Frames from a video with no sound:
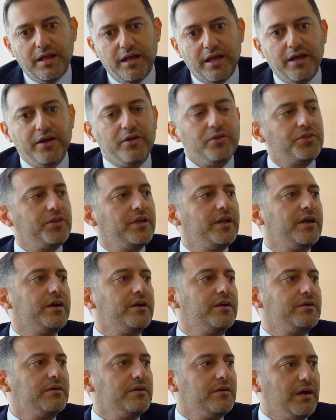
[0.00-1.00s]

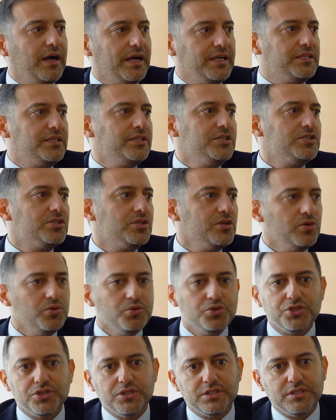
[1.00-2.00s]
healthcare IT
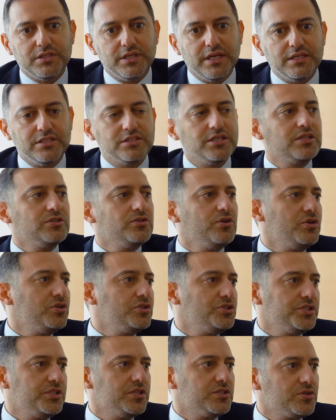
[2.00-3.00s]
solution and
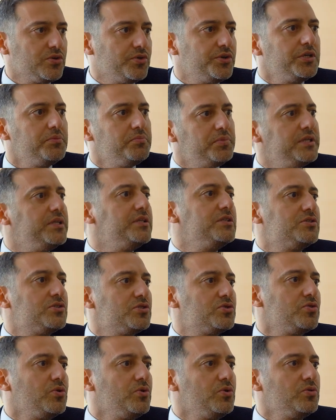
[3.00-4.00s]
technology that's already been
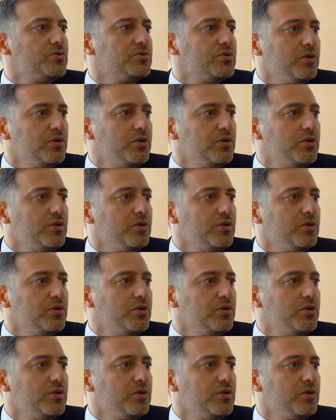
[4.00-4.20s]
installed